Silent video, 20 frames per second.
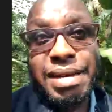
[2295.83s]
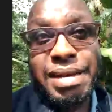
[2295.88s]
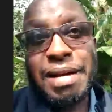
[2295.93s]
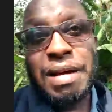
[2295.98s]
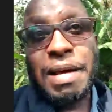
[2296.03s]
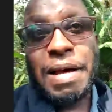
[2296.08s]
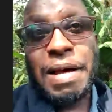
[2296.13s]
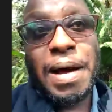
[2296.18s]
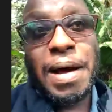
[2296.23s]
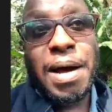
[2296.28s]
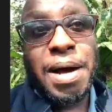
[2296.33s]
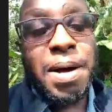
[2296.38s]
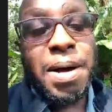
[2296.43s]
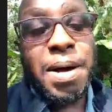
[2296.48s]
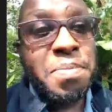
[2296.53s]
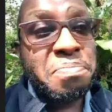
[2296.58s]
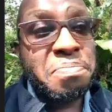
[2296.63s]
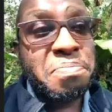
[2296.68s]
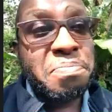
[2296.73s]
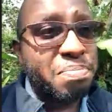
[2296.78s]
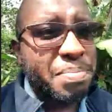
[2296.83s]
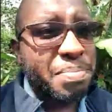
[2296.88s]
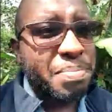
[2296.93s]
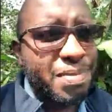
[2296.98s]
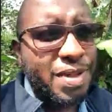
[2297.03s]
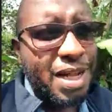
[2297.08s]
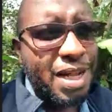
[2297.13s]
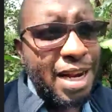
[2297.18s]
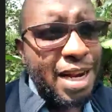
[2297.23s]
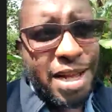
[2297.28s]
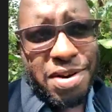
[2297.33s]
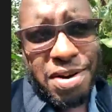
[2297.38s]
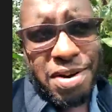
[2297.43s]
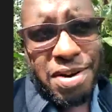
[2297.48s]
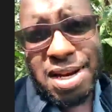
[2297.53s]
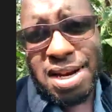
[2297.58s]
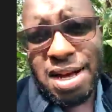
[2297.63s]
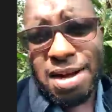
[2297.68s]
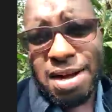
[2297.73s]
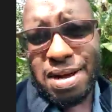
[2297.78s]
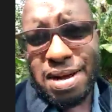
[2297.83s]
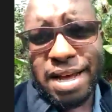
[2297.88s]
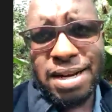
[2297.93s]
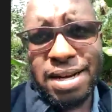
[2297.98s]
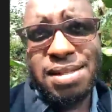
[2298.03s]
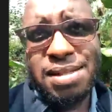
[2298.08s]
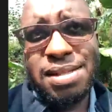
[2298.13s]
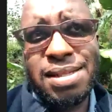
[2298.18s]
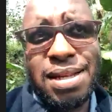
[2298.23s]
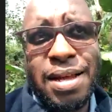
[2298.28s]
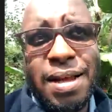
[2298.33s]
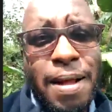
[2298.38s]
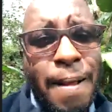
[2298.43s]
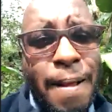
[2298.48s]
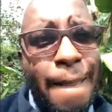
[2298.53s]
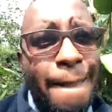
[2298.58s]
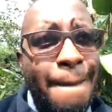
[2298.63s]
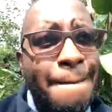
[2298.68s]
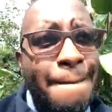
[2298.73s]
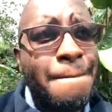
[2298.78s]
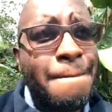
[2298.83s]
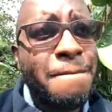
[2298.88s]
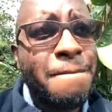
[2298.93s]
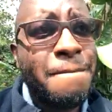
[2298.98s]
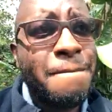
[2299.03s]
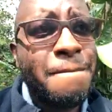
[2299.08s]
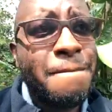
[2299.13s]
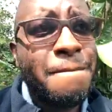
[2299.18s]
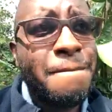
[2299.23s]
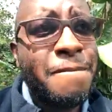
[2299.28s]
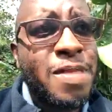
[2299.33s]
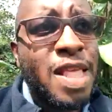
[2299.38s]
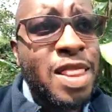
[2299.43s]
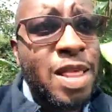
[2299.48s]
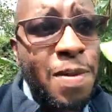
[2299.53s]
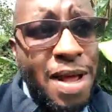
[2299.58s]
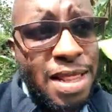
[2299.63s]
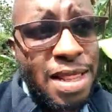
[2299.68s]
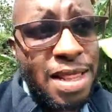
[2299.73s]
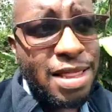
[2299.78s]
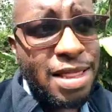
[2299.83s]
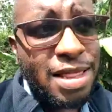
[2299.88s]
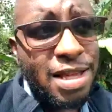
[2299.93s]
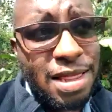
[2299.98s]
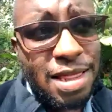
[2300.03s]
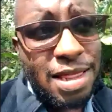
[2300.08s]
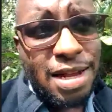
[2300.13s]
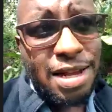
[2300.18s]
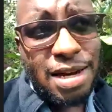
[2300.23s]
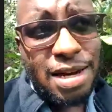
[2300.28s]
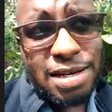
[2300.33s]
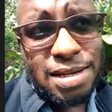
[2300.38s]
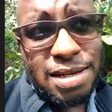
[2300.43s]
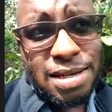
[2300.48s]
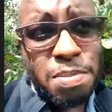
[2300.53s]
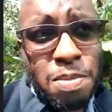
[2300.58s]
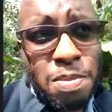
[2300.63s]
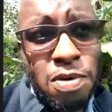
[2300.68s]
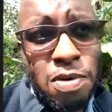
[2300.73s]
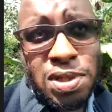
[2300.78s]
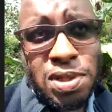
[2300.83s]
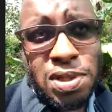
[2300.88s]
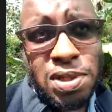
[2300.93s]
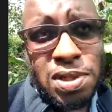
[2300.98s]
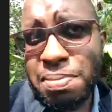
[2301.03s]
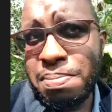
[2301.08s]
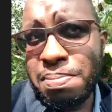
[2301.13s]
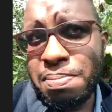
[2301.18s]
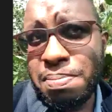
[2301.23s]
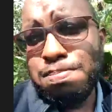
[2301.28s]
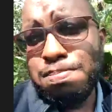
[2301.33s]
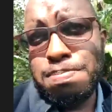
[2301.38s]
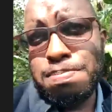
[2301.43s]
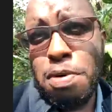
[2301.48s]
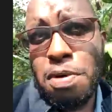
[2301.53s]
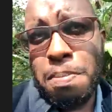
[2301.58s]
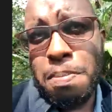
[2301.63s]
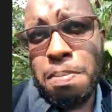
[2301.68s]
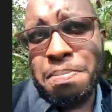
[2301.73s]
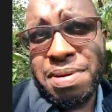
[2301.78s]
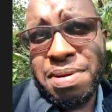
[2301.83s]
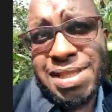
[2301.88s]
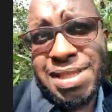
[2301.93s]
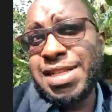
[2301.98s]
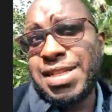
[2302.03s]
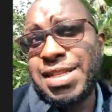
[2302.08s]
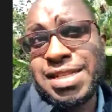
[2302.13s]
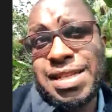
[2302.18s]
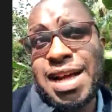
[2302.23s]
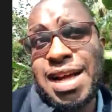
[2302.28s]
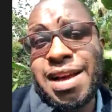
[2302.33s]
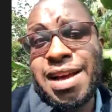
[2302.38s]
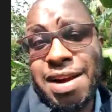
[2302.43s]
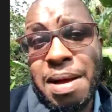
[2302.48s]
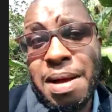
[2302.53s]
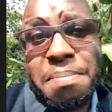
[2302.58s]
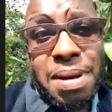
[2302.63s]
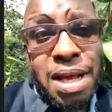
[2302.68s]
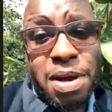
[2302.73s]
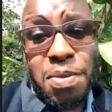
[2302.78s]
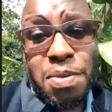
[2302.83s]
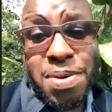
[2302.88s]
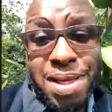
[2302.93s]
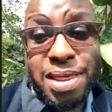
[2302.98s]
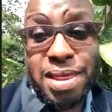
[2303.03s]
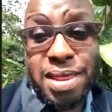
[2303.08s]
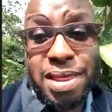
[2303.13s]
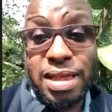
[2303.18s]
Like right now, I'd say the one thing that most businesses are grappling with